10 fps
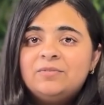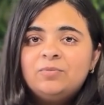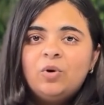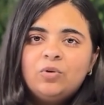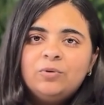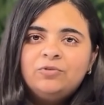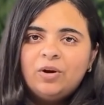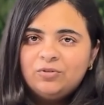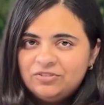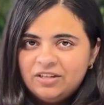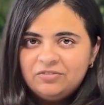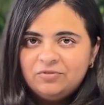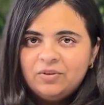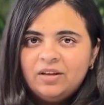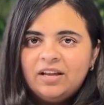formed from
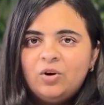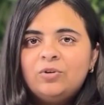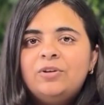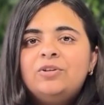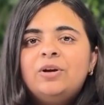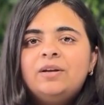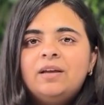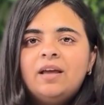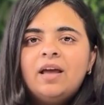sulfur and oxygen,